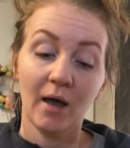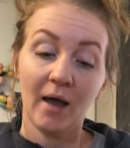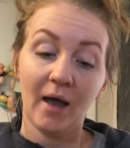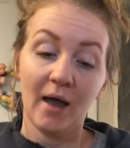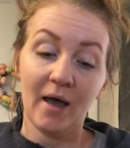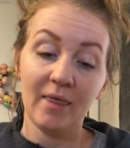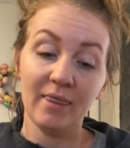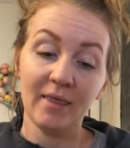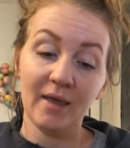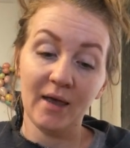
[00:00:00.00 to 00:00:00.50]

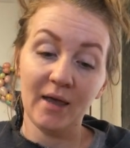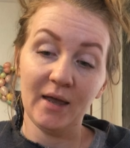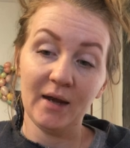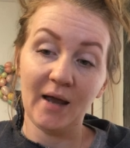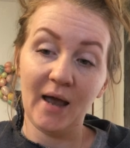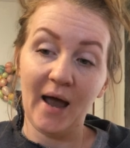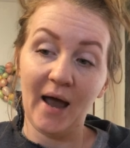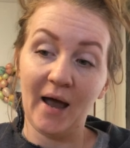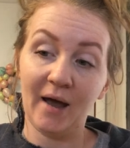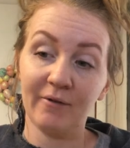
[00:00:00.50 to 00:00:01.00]
And then
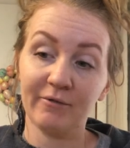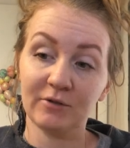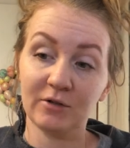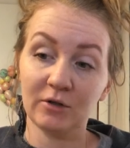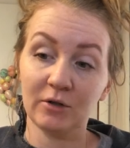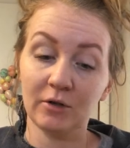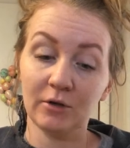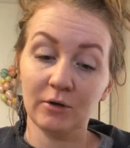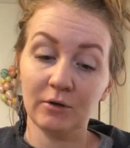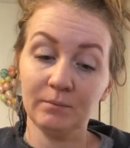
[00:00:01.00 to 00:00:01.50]

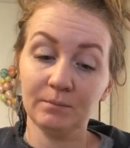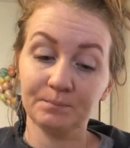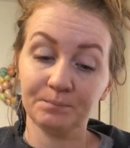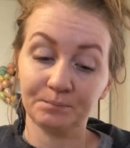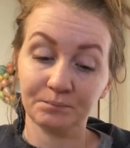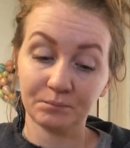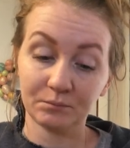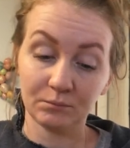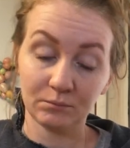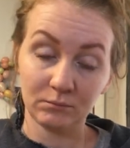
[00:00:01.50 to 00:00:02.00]
after
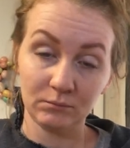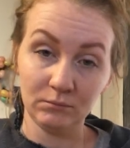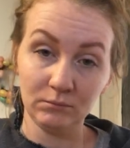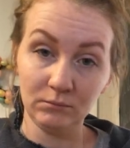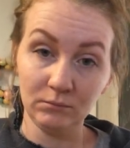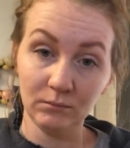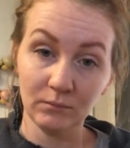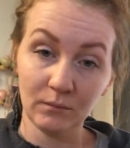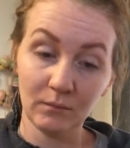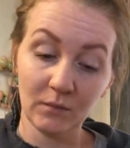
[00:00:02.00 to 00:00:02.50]

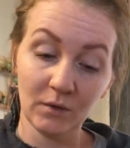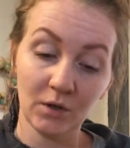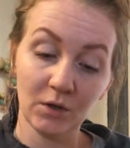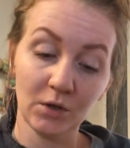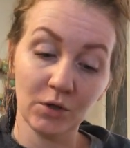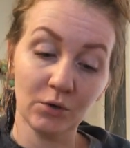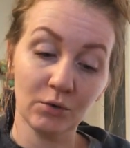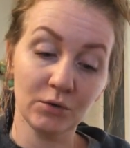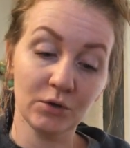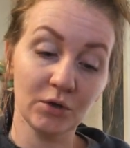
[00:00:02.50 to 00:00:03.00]

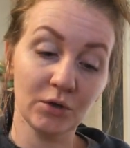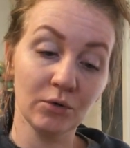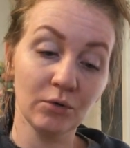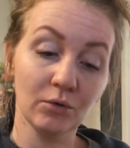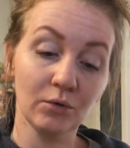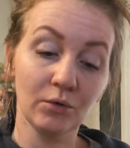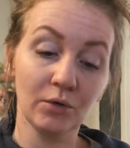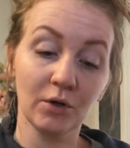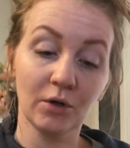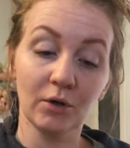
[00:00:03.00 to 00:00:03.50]
you
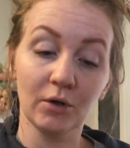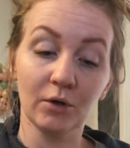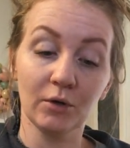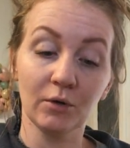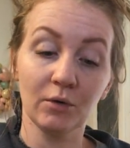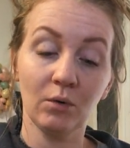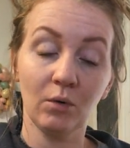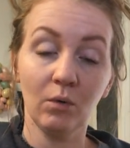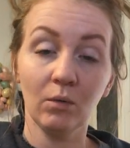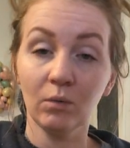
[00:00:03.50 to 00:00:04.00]
do
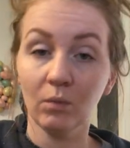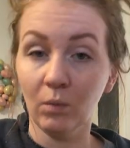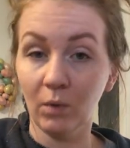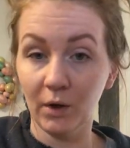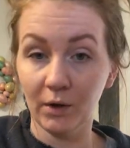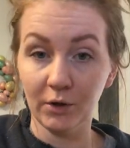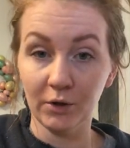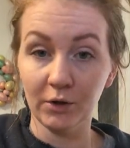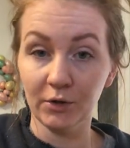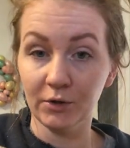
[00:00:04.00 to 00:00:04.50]
your
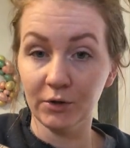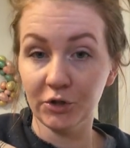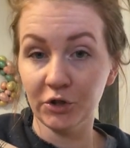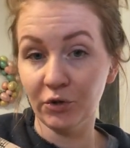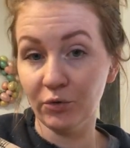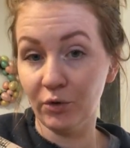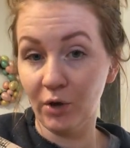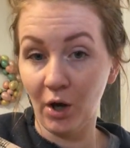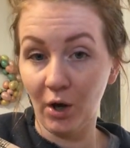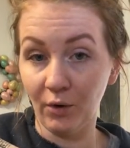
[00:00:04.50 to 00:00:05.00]
1 or
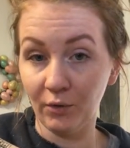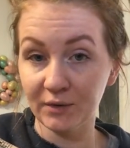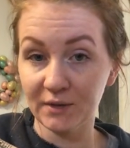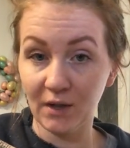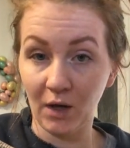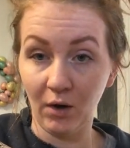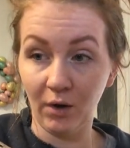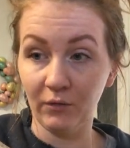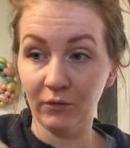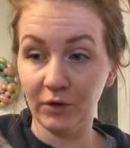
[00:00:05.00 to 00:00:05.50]
2 coats,
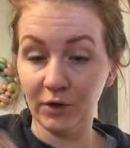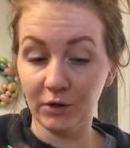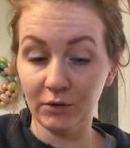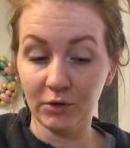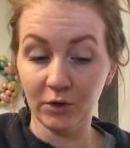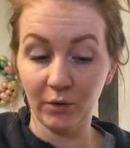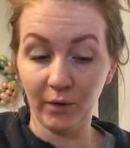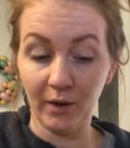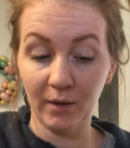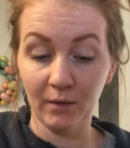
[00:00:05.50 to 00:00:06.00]
however you
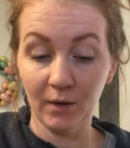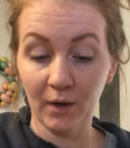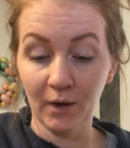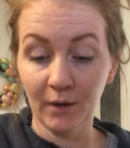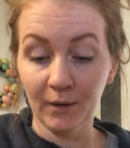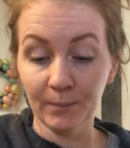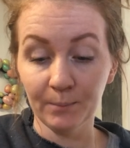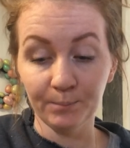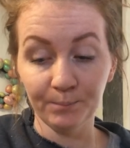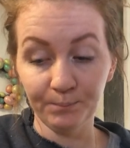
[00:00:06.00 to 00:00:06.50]
do it,
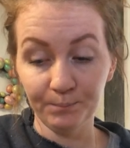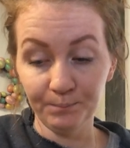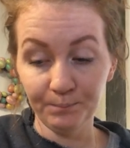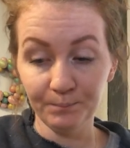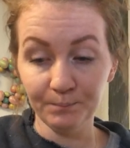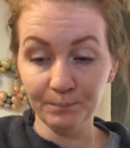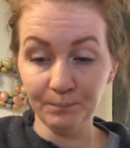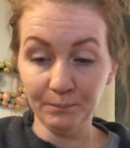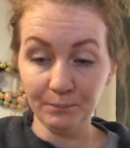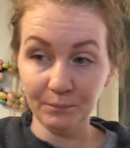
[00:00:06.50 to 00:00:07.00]

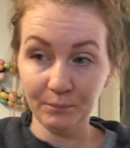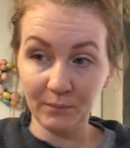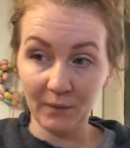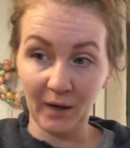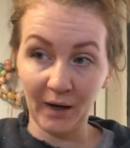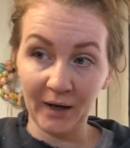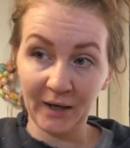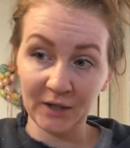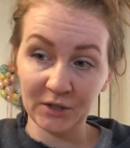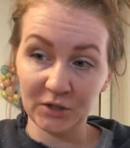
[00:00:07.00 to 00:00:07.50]

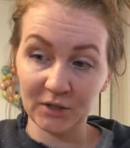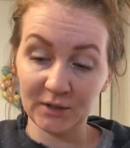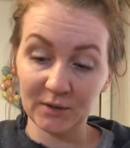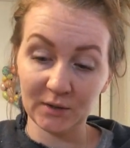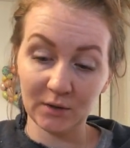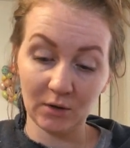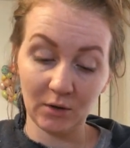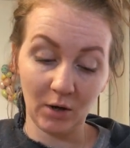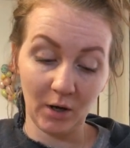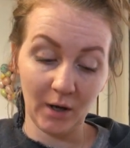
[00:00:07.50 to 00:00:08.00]
I
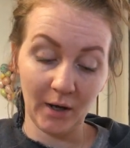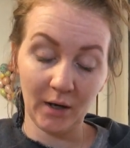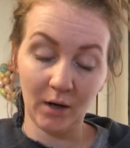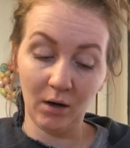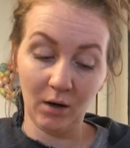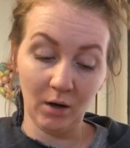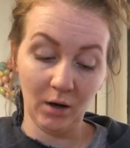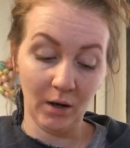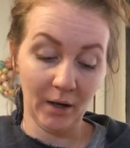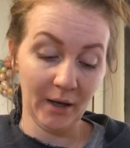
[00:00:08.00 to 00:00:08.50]
just got
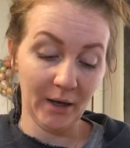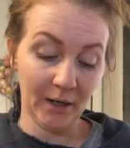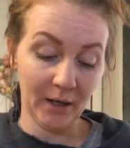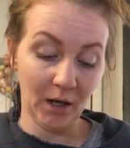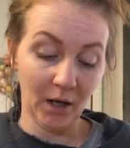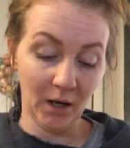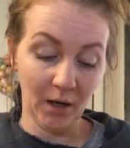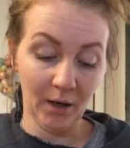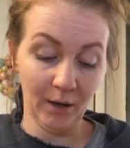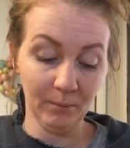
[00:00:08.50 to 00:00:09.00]
on,
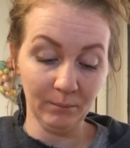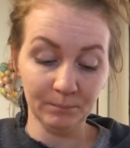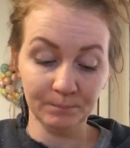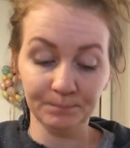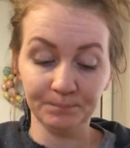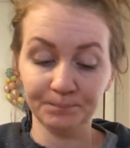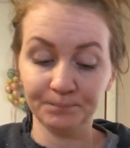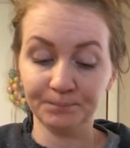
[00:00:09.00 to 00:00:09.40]
I